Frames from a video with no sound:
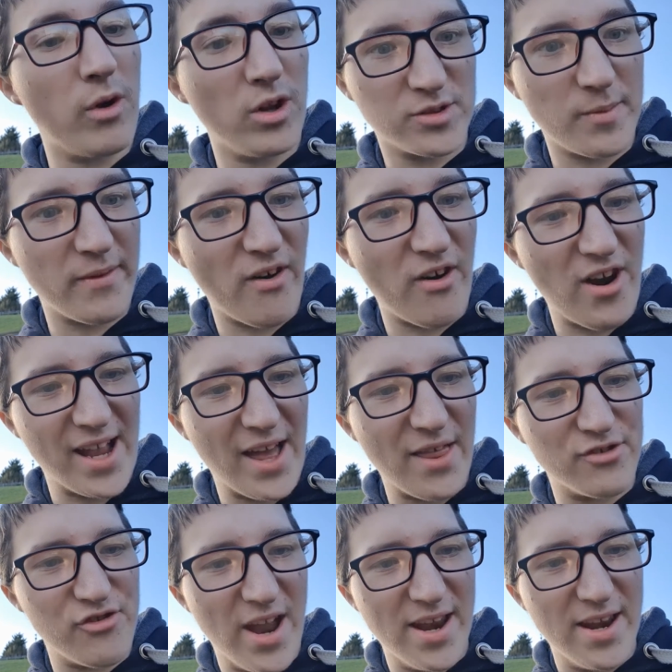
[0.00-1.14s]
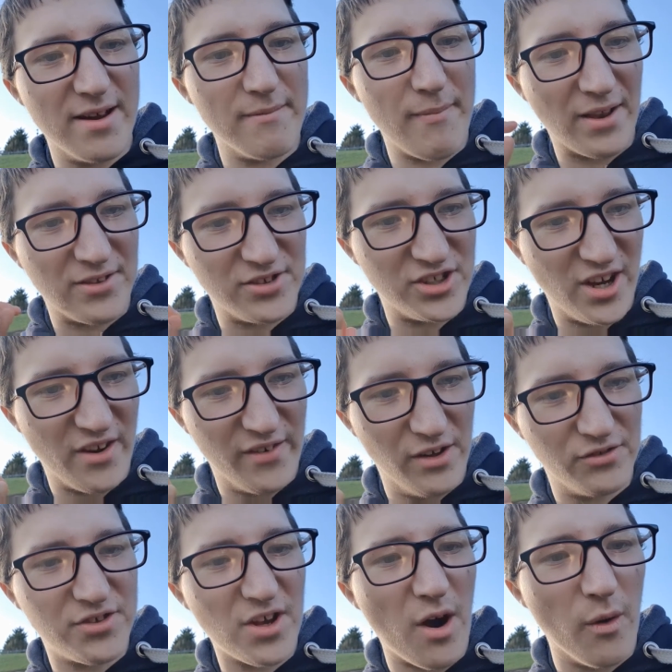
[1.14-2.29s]
before I get the train back to
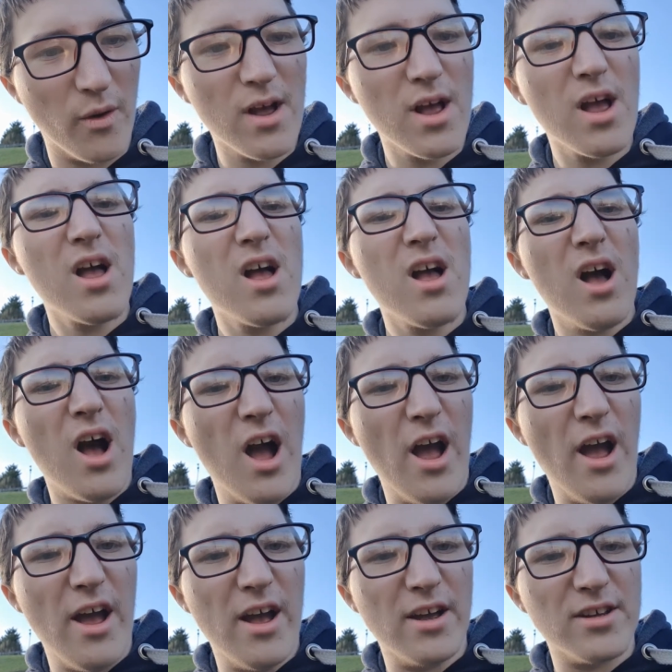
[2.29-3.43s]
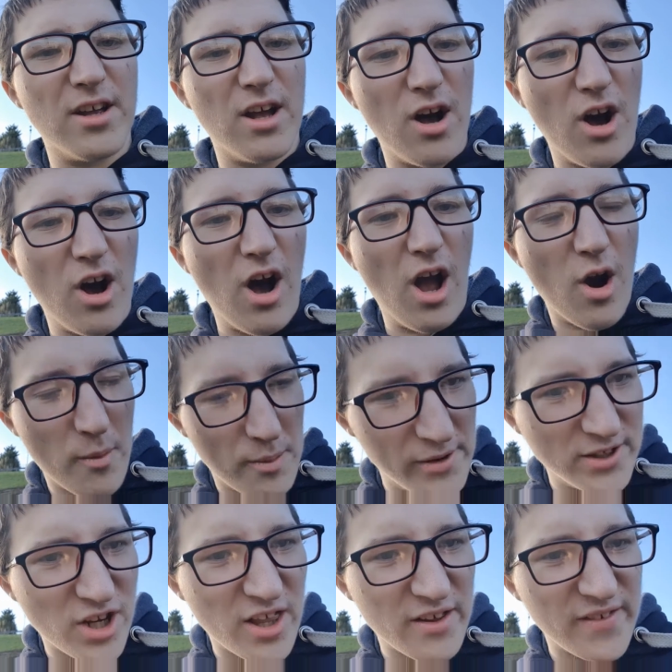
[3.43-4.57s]
Sheffield. So I hope you
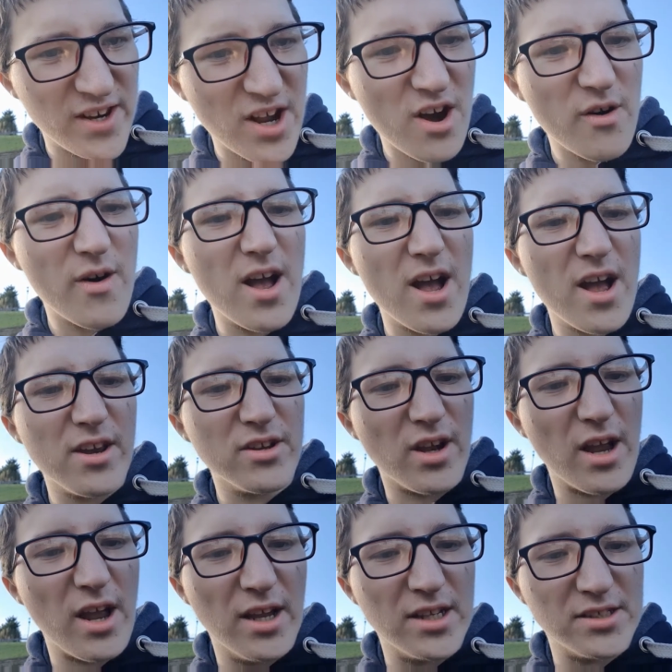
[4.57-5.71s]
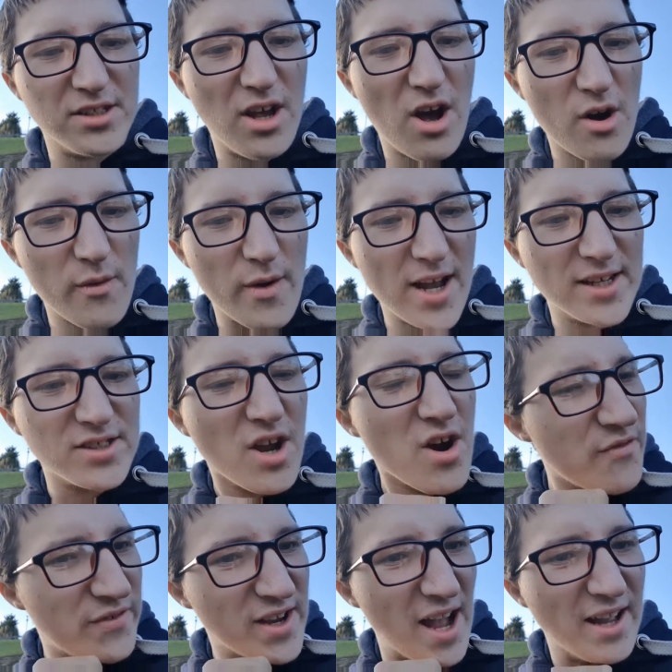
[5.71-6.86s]
enjoy the video. As always,
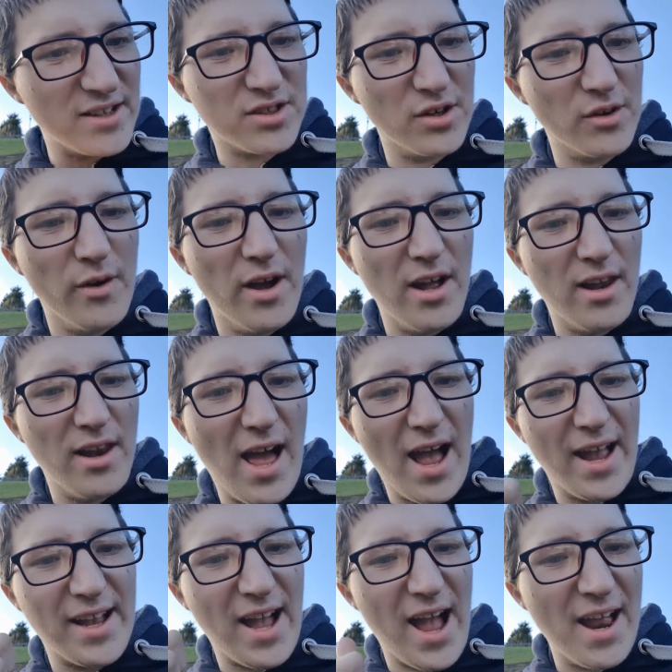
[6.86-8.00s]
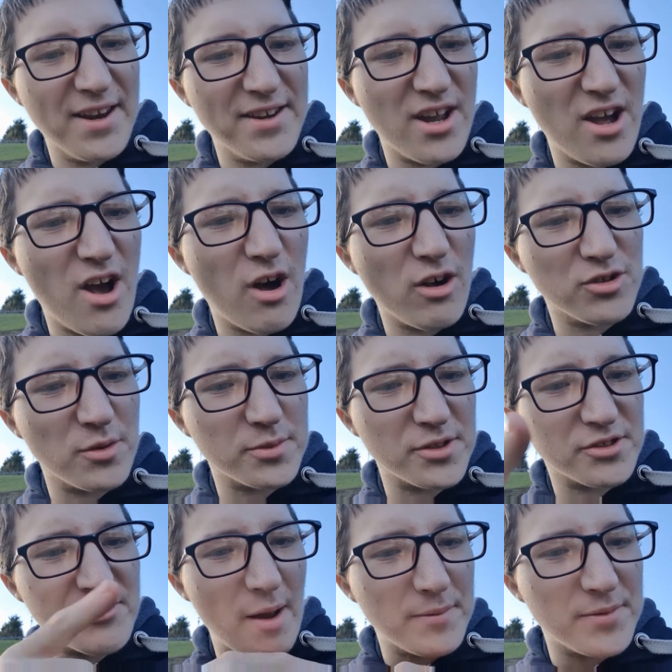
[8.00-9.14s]
don't forget to like and also
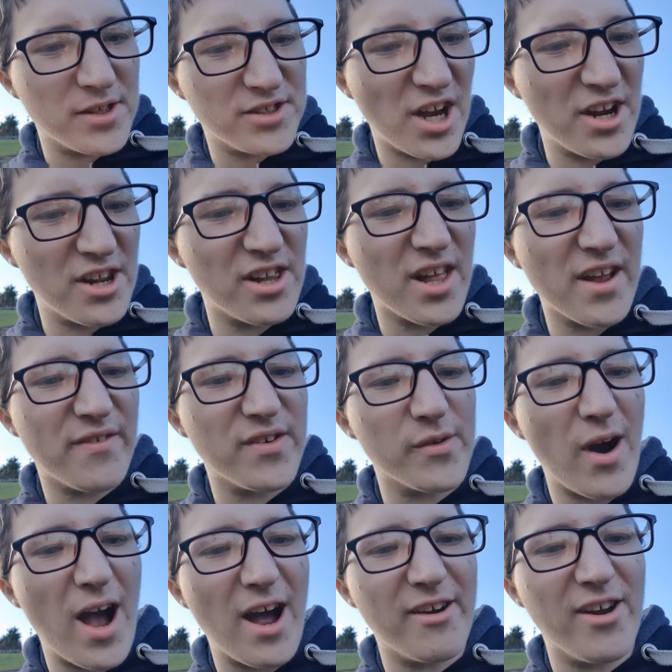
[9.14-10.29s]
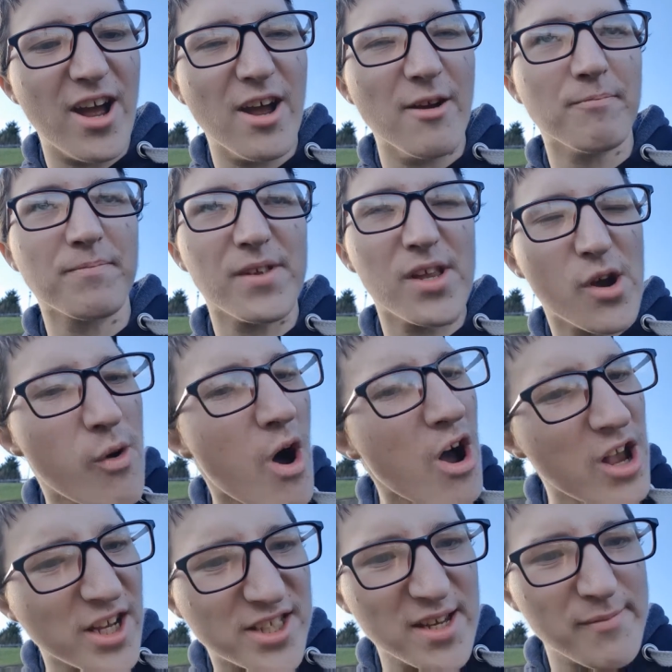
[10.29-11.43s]
subscribe to the channel if you are new or
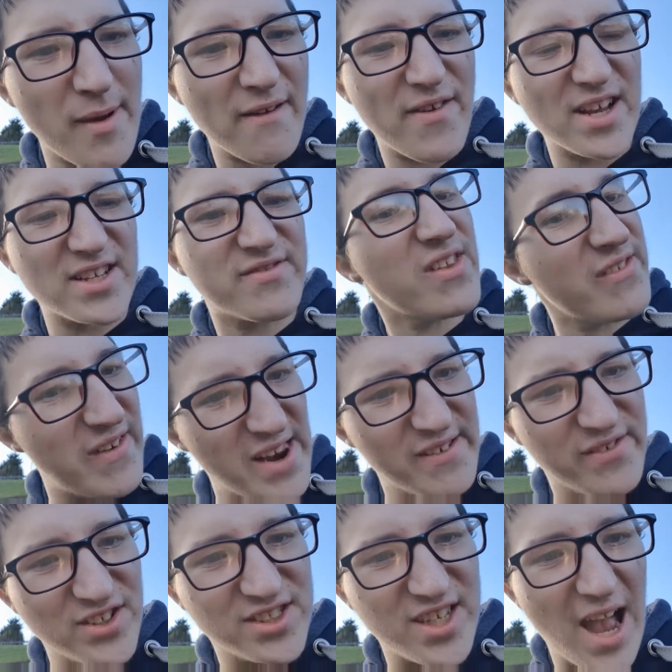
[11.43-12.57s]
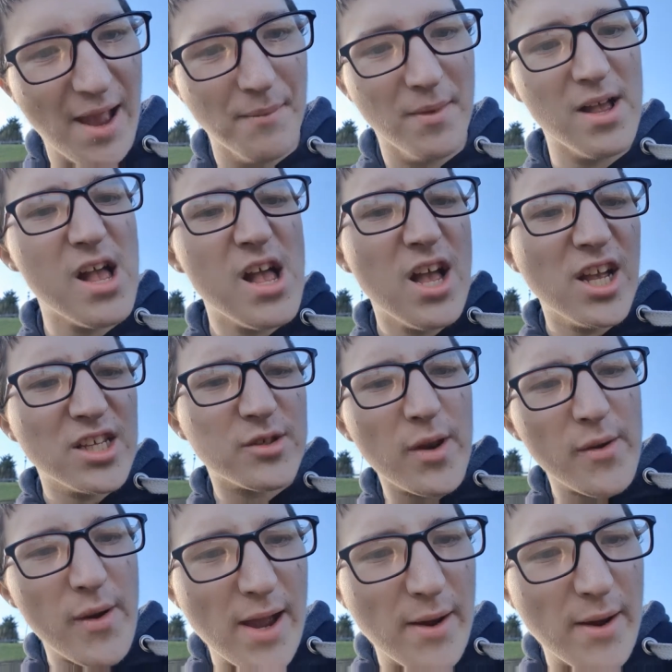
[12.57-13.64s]
you see my face for the very first time. So anyway,